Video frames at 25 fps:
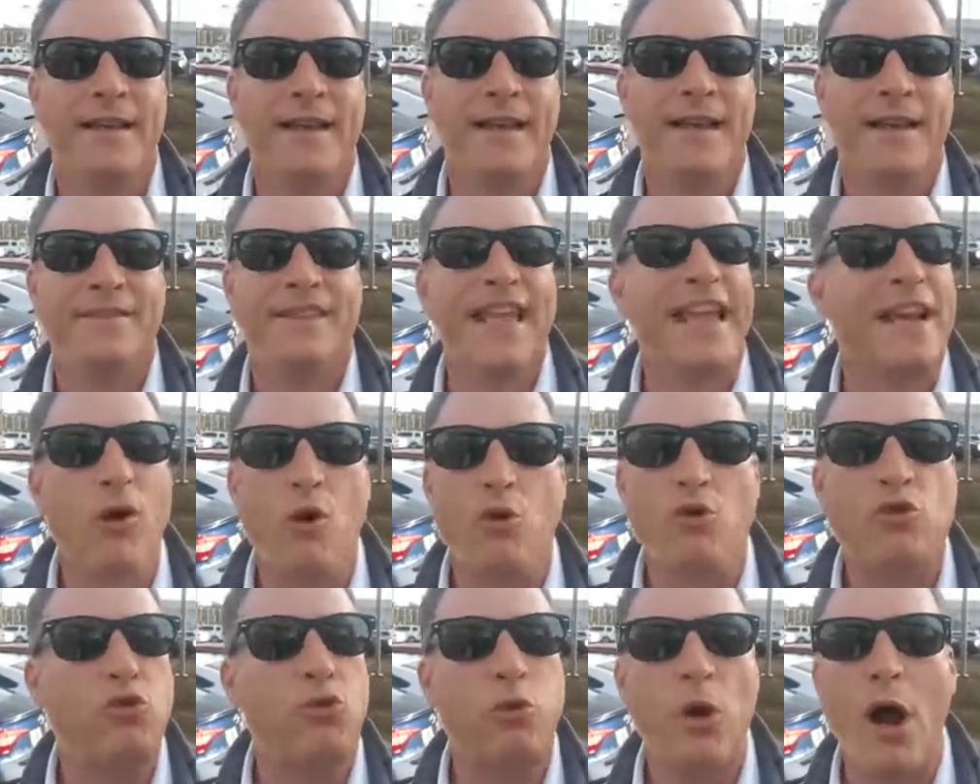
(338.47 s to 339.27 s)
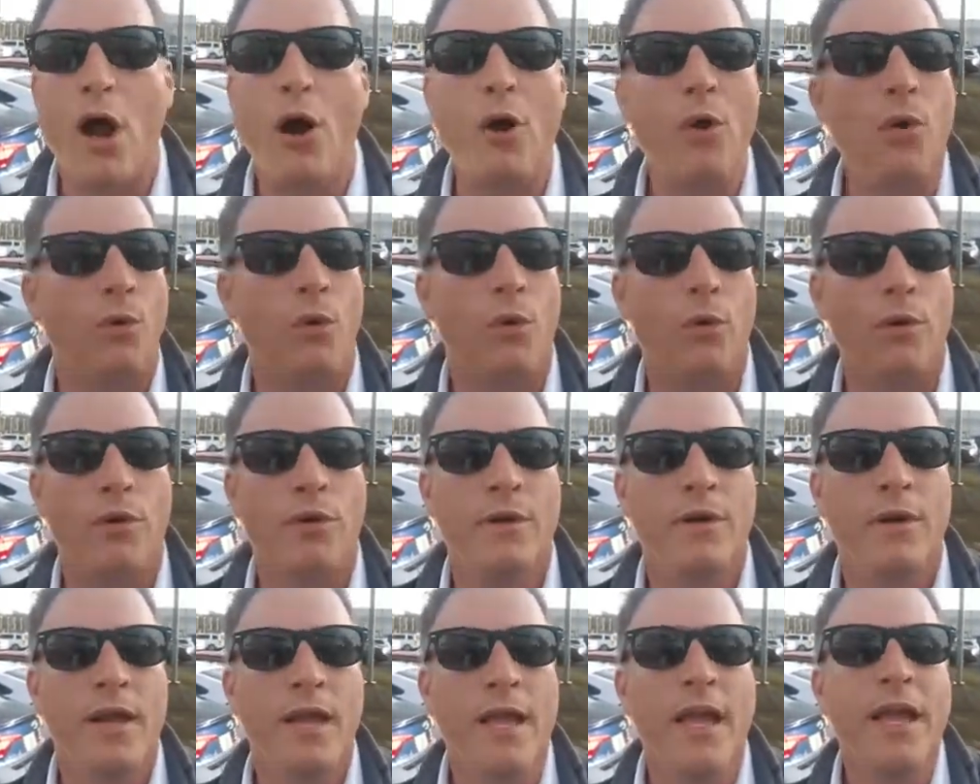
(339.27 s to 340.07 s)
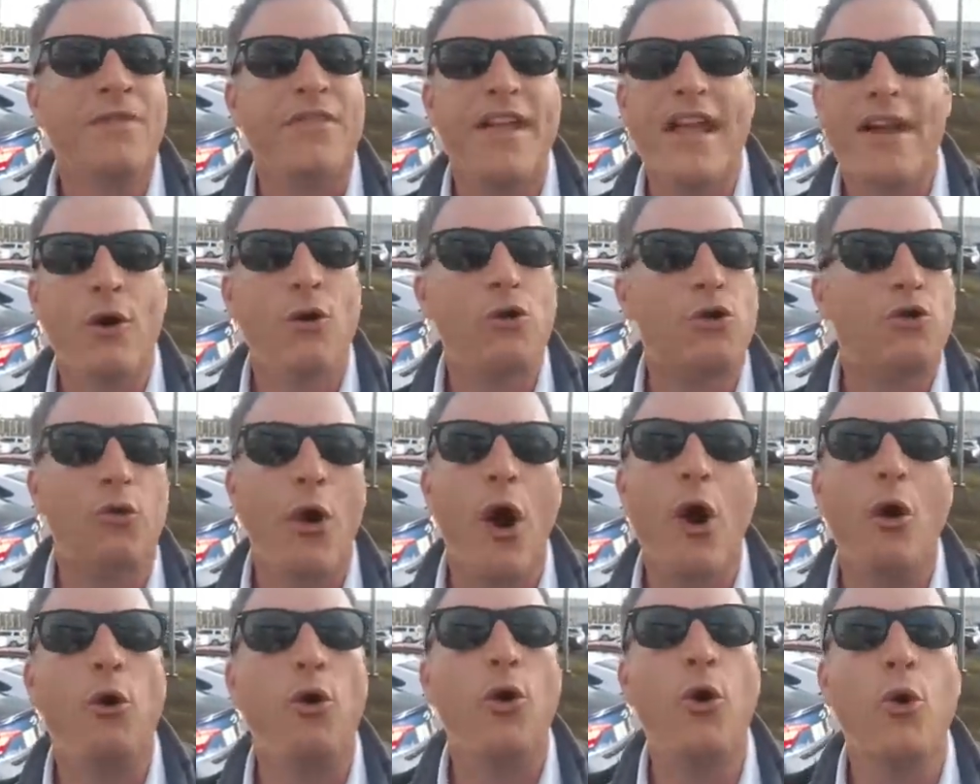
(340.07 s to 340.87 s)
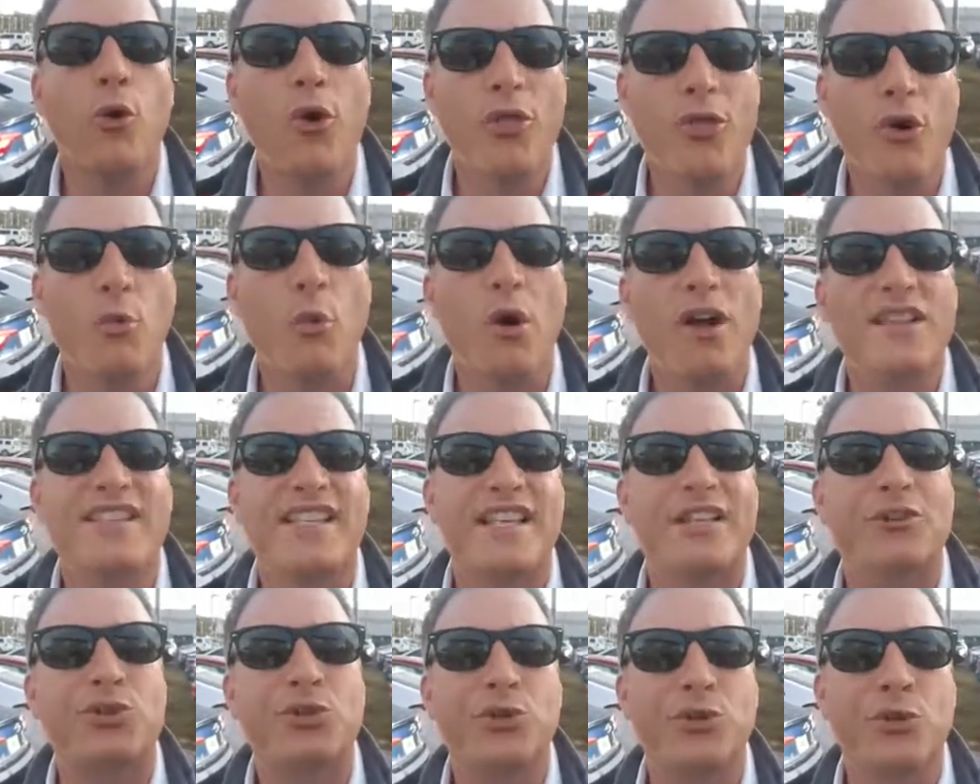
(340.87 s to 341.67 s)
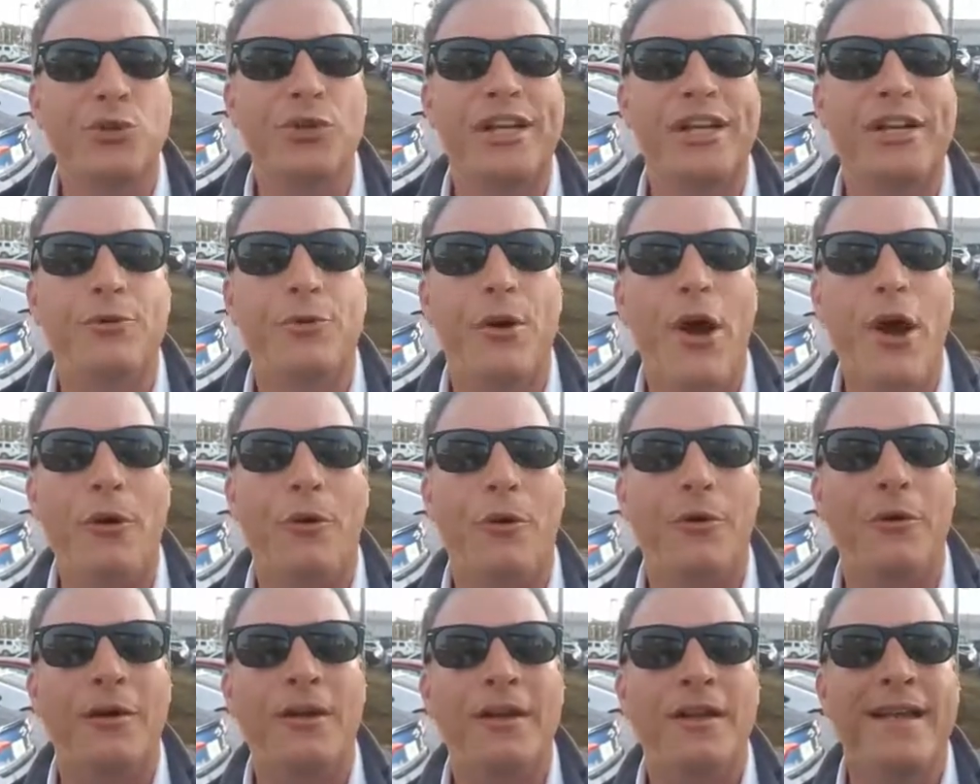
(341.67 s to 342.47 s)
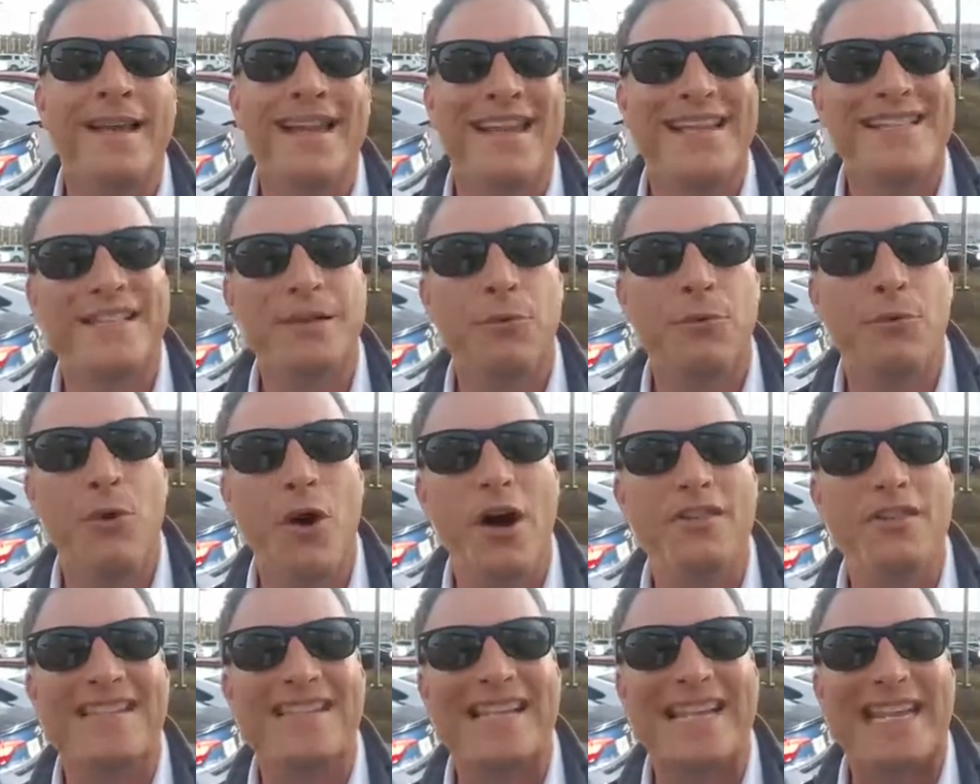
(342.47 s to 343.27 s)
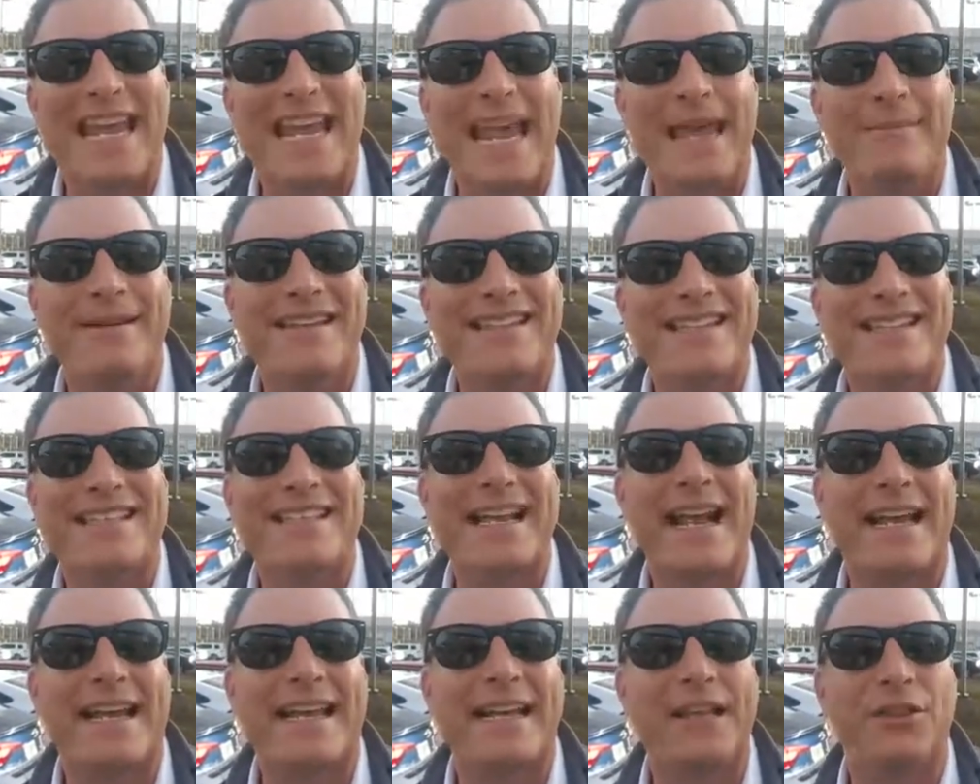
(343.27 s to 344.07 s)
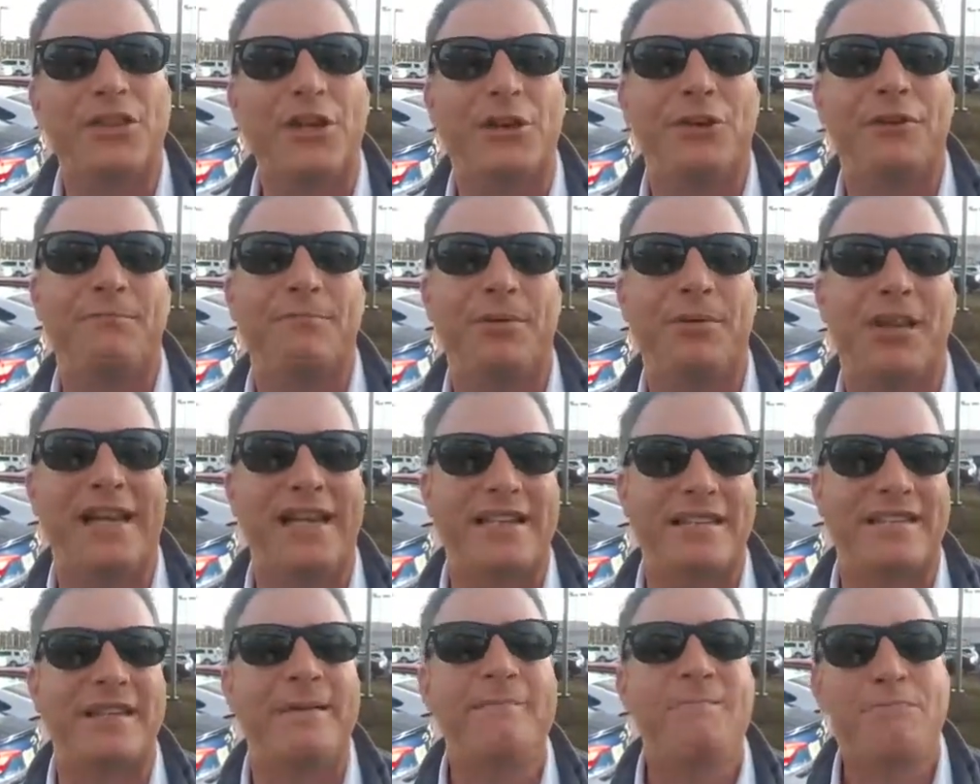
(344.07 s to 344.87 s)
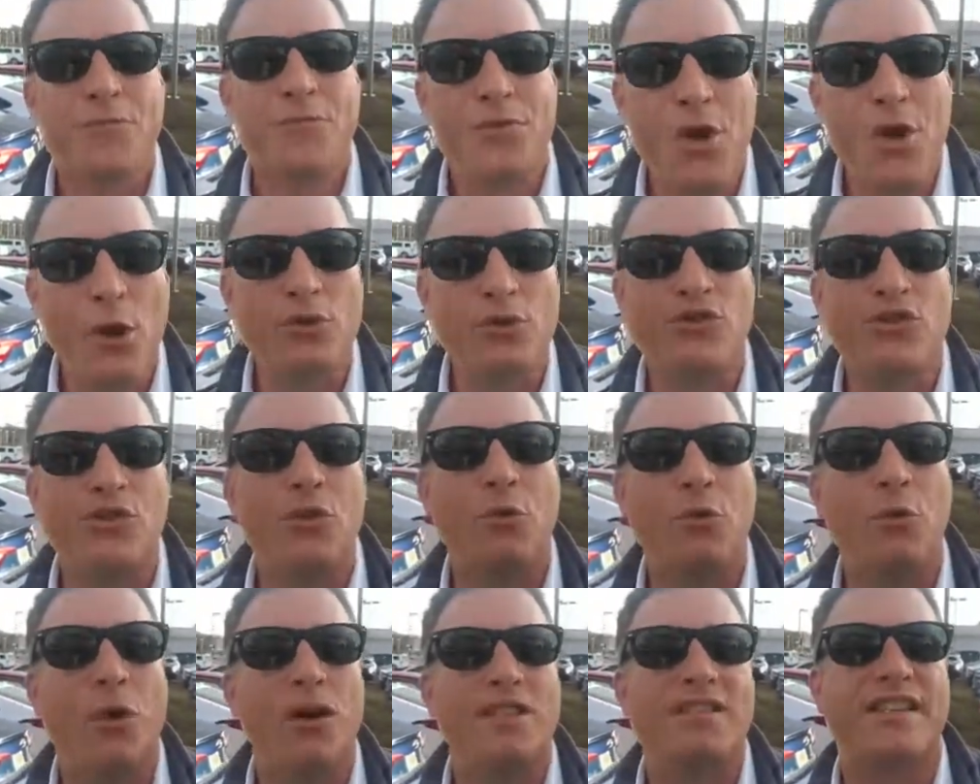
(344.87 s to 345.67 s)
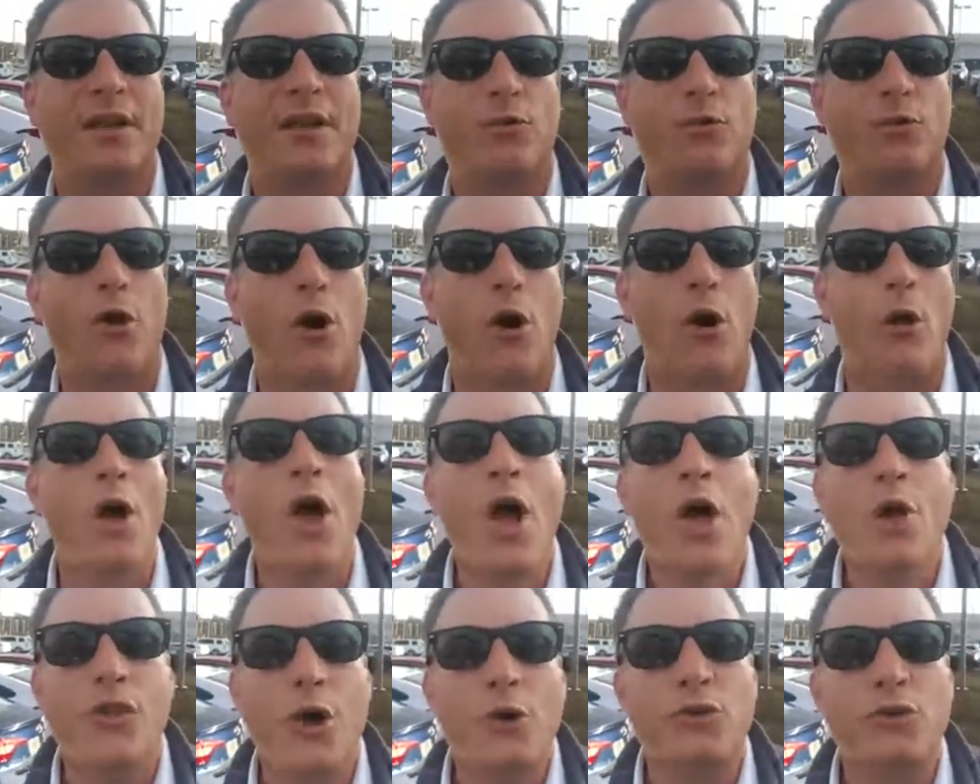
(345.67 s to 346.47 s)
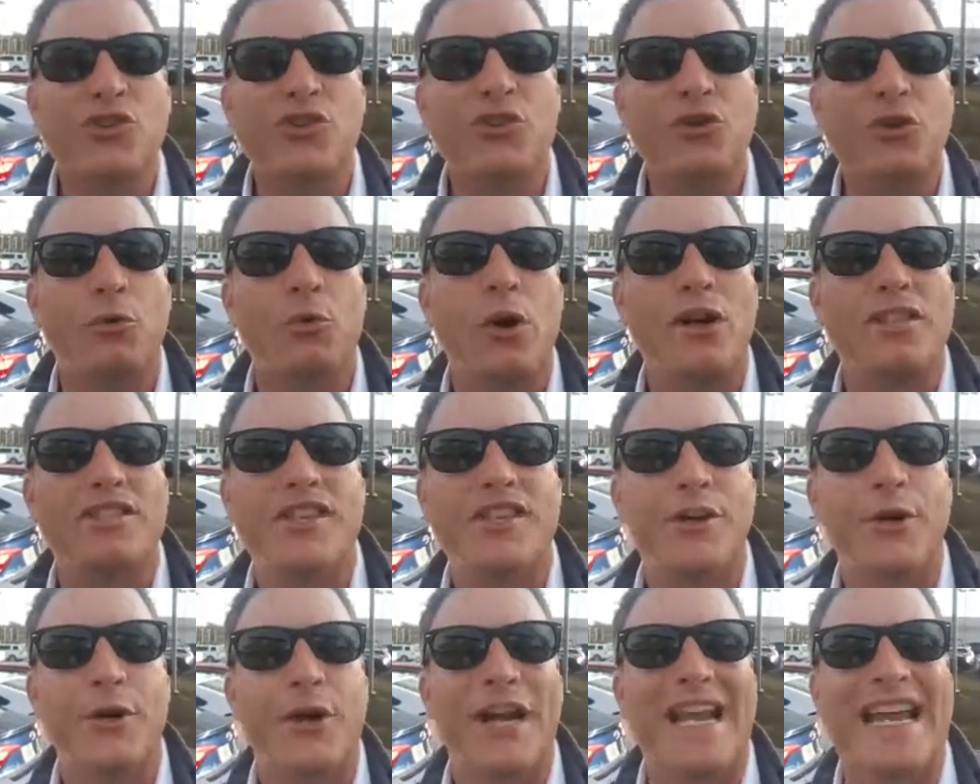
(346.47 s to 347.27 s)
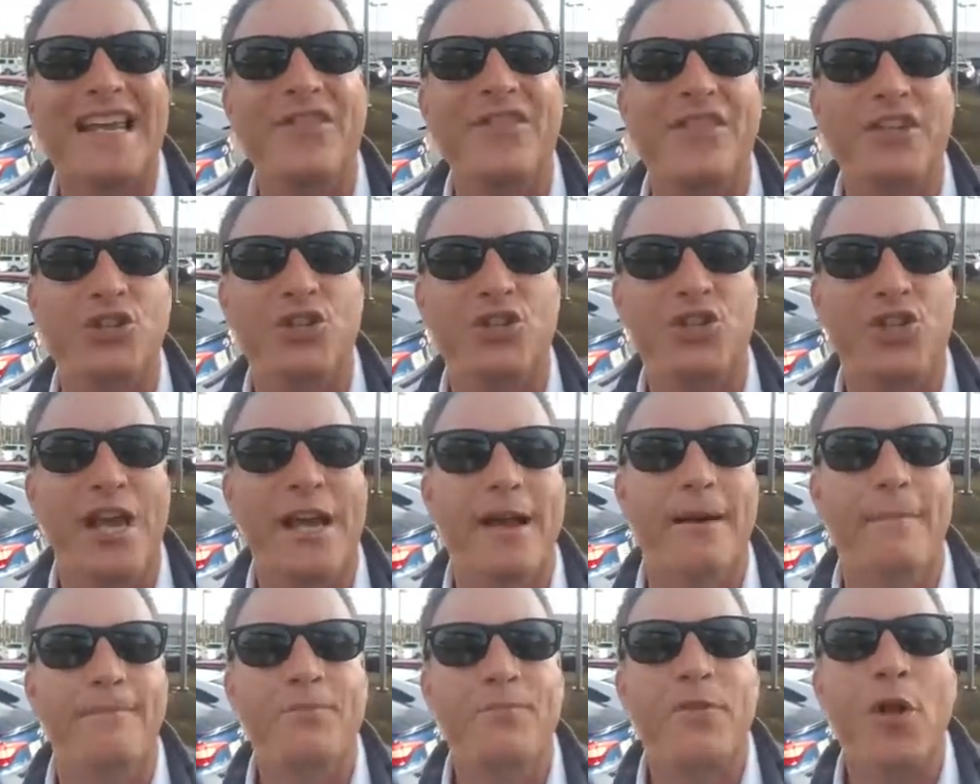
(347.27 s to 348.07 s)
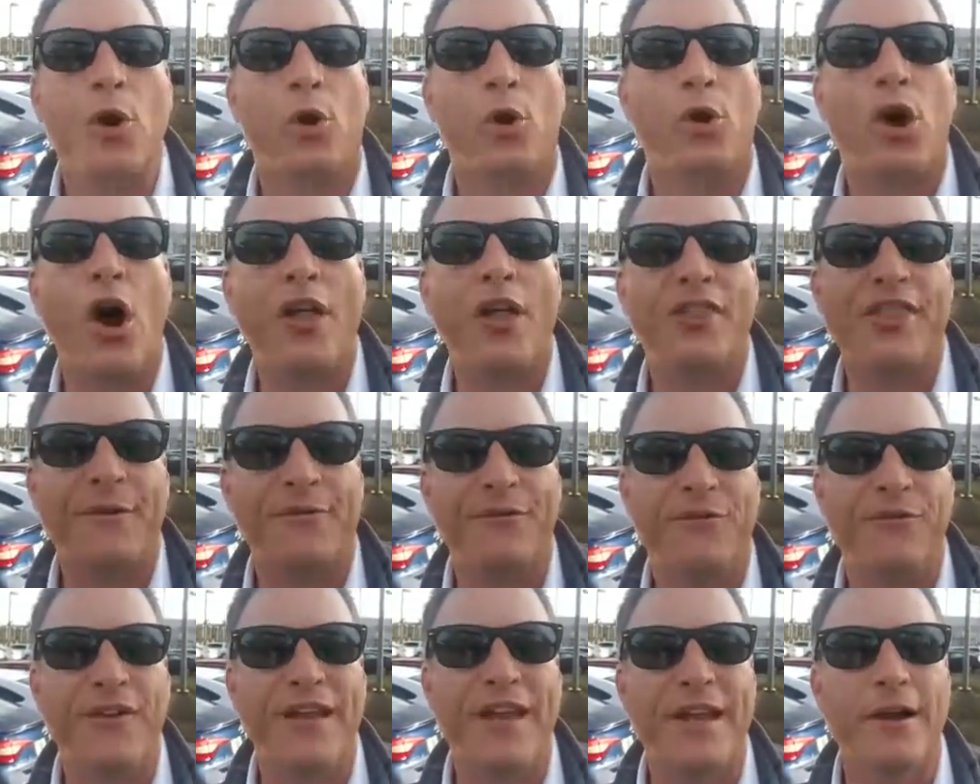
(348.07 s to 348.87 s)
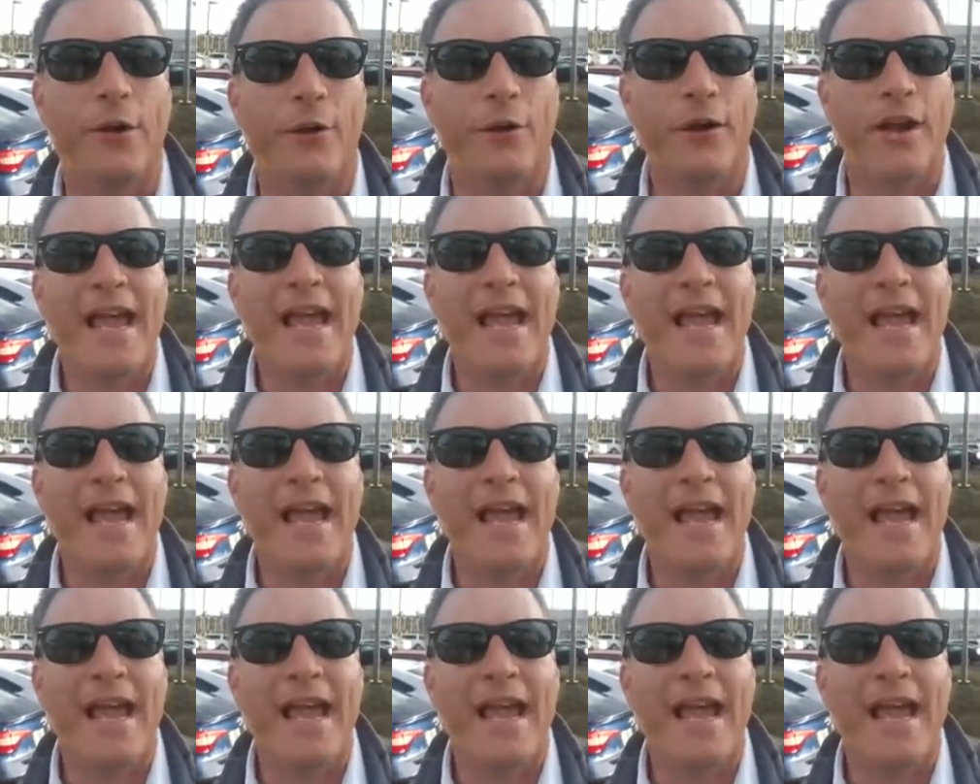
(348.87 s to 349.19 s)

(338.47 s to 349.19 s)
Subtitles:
They don't grow. They don't grow. Who are the ones that truly grow? It's the ones that came in second and third place. Those are the ones that grow. Those are the ones that are in the gym or on the field